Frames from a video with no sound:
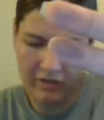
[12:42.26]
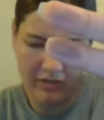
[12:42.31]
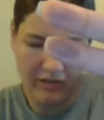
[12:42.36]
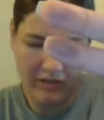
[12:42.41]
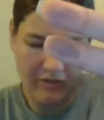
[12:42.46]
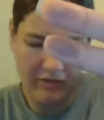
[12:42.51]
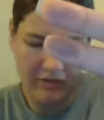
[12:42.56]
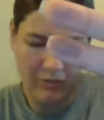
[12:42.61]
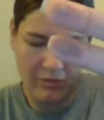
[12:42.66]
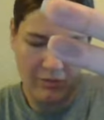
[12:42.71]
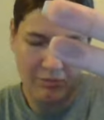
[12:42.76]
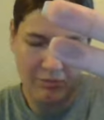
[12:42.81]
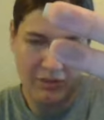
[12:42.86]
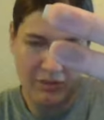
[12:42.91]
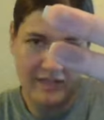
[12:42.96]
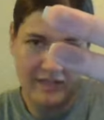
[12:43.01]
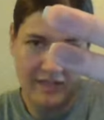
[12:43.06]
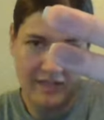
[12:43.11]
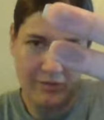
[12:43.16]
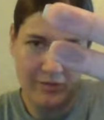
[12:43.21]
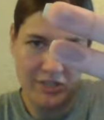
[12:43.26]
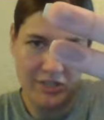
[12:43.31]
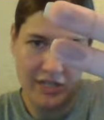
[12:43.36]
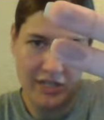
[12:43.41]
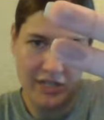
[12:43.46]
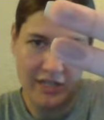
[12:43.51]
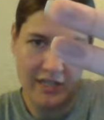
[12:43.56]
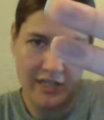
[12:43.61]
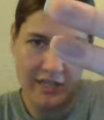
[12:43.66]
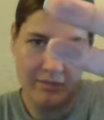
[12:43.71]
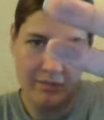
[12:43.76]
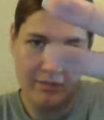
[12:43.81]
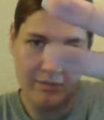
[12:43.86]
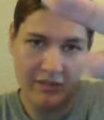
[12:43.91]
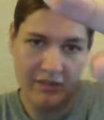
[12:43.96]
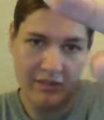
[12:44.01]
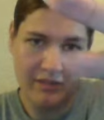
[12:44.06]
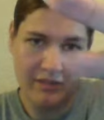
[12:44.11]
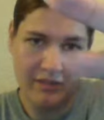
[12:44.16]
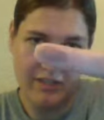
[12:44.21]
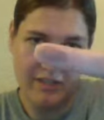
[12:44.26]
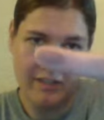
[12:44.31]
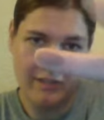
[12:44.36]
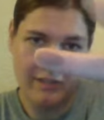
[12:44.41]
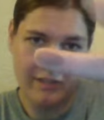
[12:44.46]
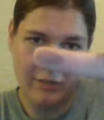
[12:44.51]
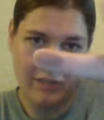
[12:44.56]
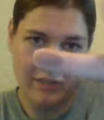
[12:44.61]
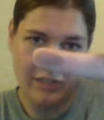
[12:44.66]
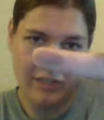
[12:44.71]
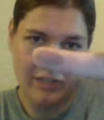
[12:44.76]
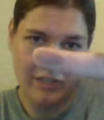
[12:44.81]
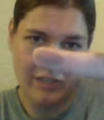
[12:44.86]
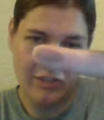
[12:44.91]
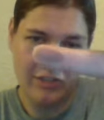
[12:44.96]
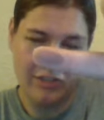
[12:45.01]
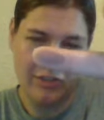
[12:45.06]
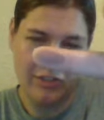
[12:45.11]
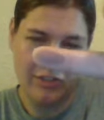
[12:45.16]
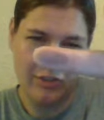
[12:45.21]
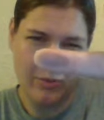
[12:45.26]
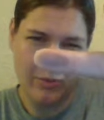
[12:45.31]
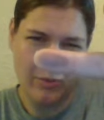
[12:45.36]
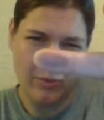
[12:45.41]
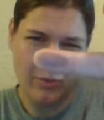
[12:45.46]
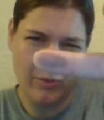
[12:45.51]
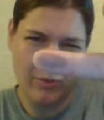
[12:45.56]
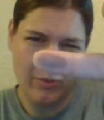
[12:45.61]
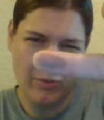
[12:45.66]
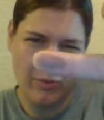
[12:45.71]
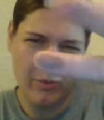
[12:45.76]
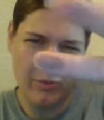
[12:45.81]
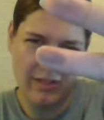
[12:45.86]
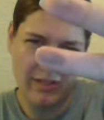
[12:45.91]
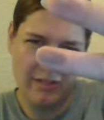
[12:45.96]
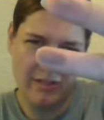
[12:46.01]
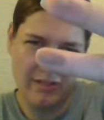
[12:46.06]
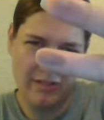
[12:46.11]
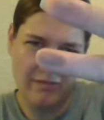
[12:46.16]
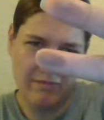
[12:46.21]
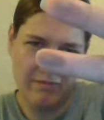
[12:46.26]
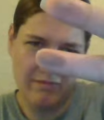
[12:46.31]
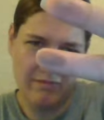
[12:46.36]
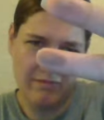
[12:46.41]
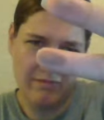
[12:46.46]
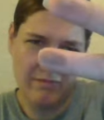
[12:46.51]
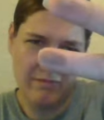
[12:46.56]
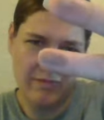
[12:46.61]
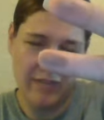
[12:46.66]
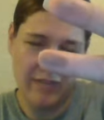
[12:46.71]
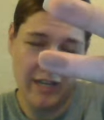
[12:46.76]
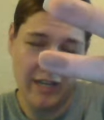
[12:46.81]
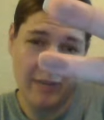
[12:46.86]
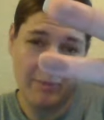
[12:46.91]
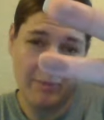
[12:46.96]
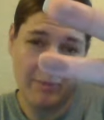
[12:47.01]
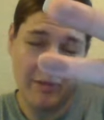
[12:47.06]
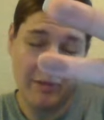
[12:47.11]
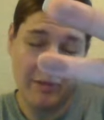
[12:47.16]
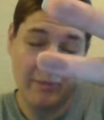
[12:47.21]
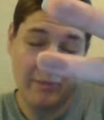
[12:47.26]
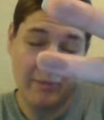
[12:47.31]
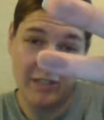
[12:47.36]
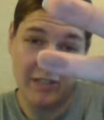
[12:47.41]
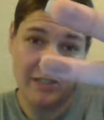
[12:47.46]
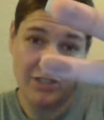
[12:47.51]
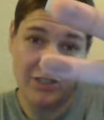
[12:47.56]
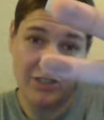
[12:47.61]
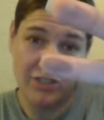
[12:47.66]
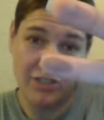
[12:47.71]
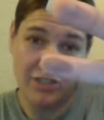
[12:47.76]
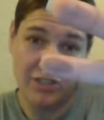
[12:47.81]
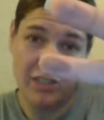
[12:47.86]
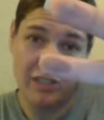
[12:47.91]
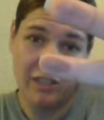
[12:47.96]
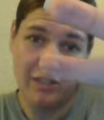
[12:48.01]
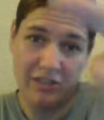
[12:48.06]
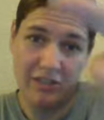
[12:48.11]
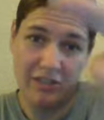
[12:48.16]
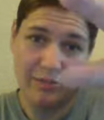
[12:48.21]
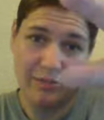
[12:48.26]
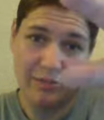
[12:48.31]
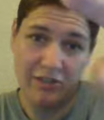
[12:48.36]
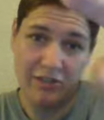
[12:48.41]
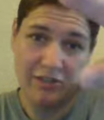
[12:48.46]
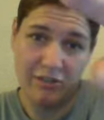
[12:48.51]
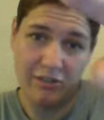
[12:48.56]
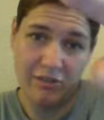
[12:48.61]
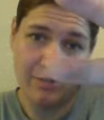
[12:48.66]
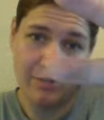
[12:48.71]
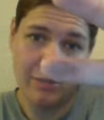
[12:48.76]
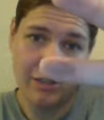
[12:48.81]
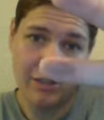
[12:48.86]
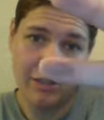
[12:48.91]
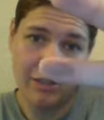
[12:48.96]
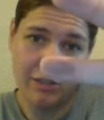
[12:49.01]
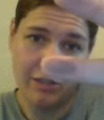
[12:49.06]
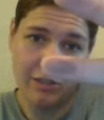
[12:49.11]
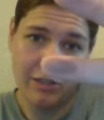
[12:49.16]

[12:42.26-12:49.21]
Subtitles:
like they would be the same shade, but this one is just so like not pigmented and chalky, and this one is so much better.